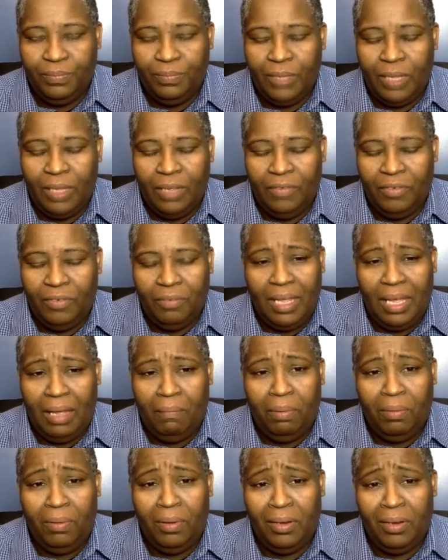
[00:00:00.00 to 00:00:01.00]
And from that
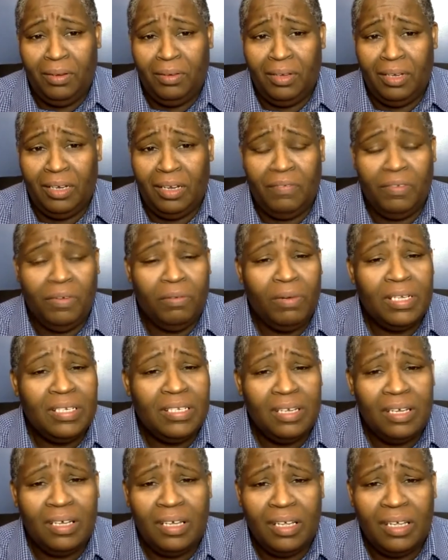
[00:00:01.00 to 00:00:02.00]
point on, if it
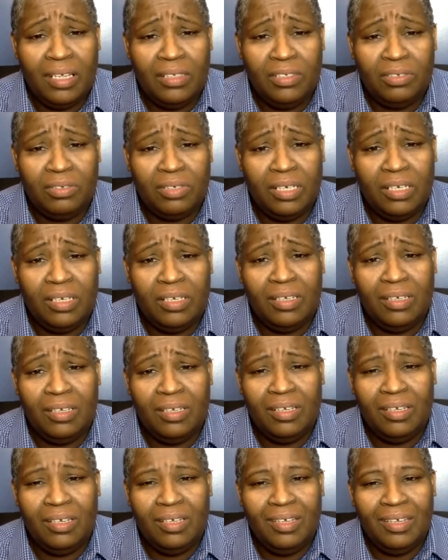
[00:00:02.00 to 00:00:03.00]
wasn't 100,
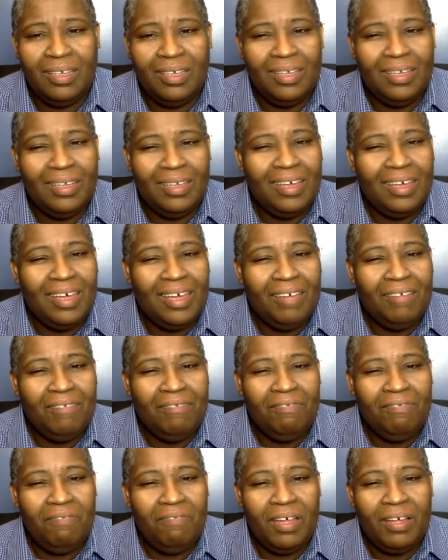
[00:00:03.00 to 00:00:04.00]
I
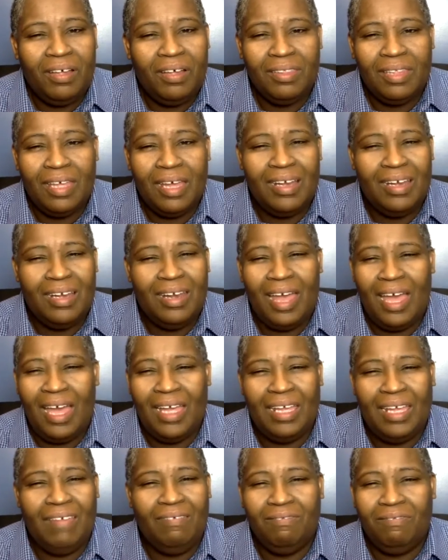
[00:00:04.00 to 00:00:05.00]
felt that
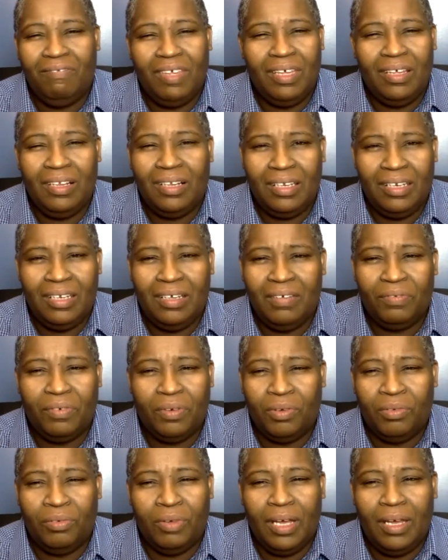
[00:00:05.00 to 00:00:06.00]
nagging feeling of
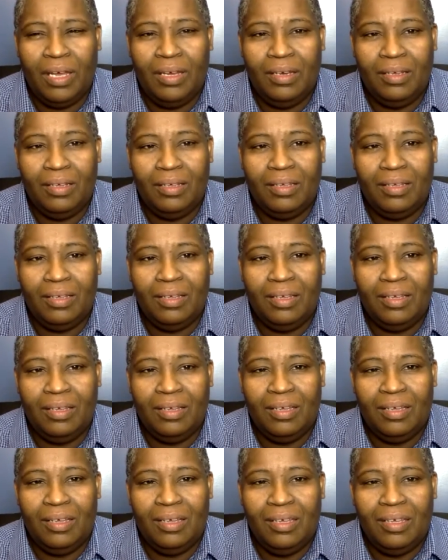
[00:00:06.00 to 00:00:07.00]
regret.
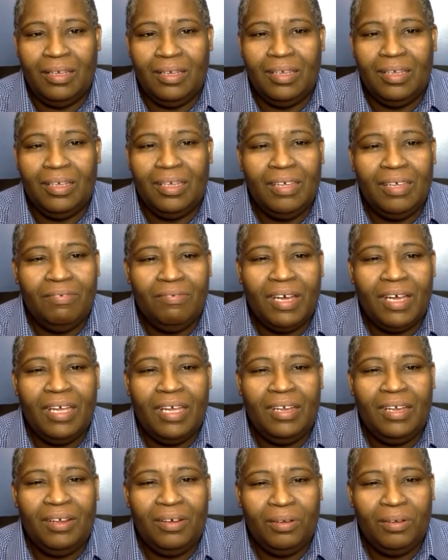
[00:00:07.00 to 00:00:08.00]
If I
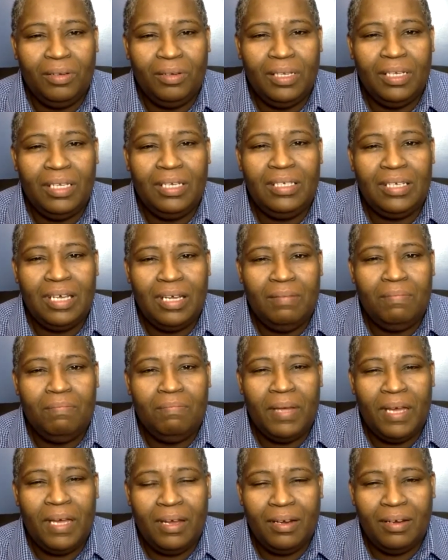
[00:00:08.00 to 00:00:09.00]
had only done
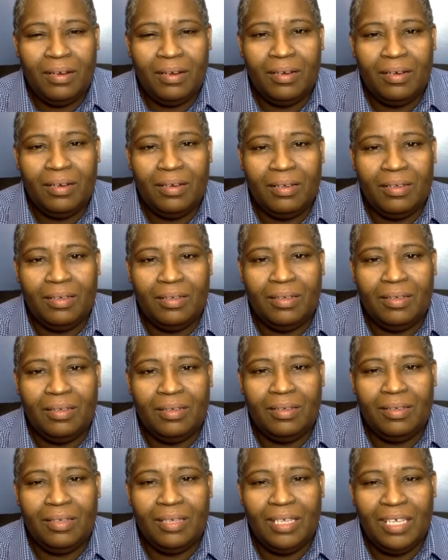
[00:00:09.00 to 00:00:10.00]
better,
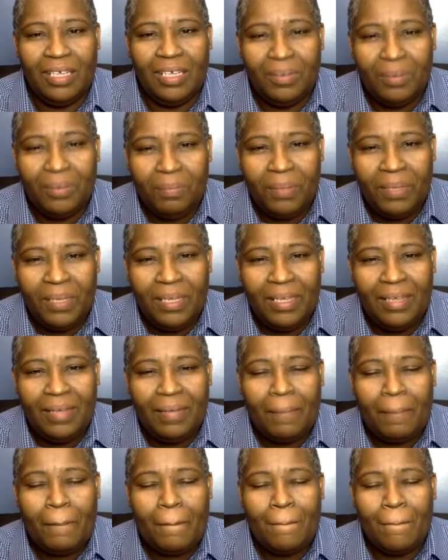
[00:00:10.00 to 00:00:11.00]
it would be
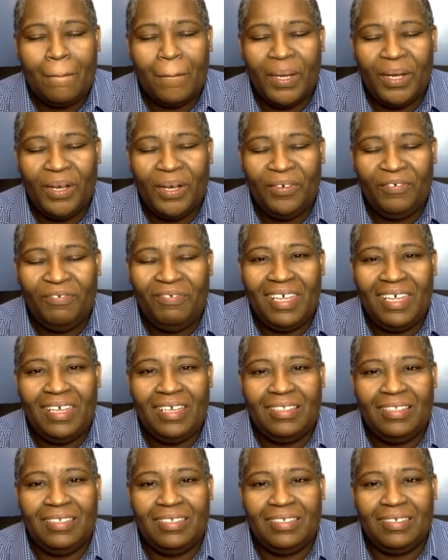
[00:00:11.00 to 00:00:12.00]

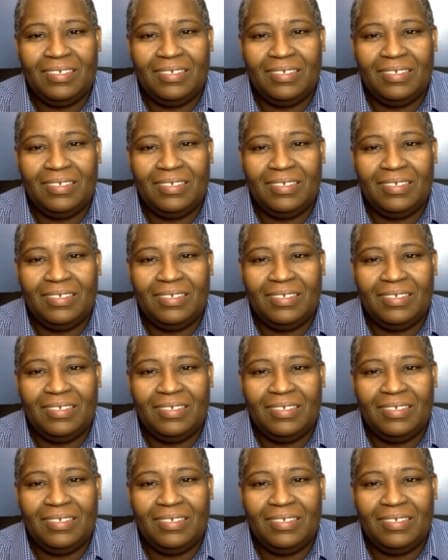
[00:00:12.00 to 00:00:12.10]
perfect.